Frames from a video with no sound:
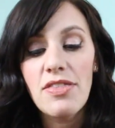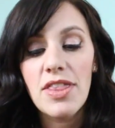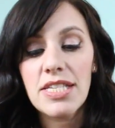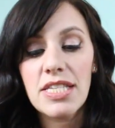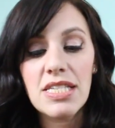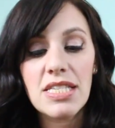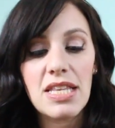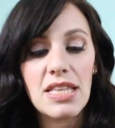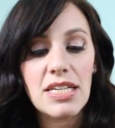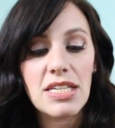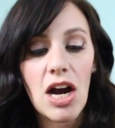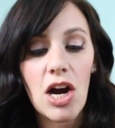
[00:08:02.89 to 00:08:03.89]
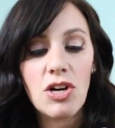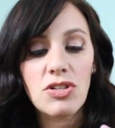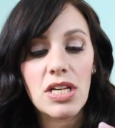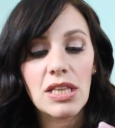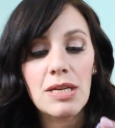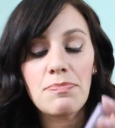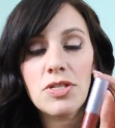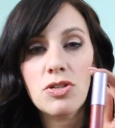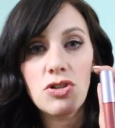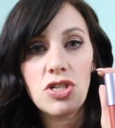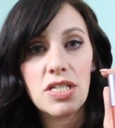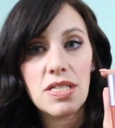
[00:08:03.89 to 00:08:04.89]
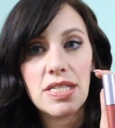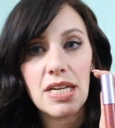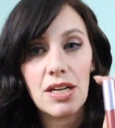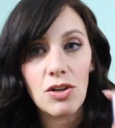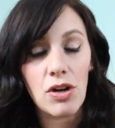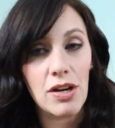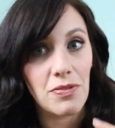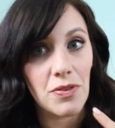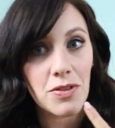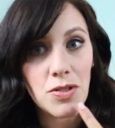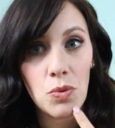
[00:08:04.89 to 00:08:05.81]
This is the Tarte Lip Surgence in Grateful.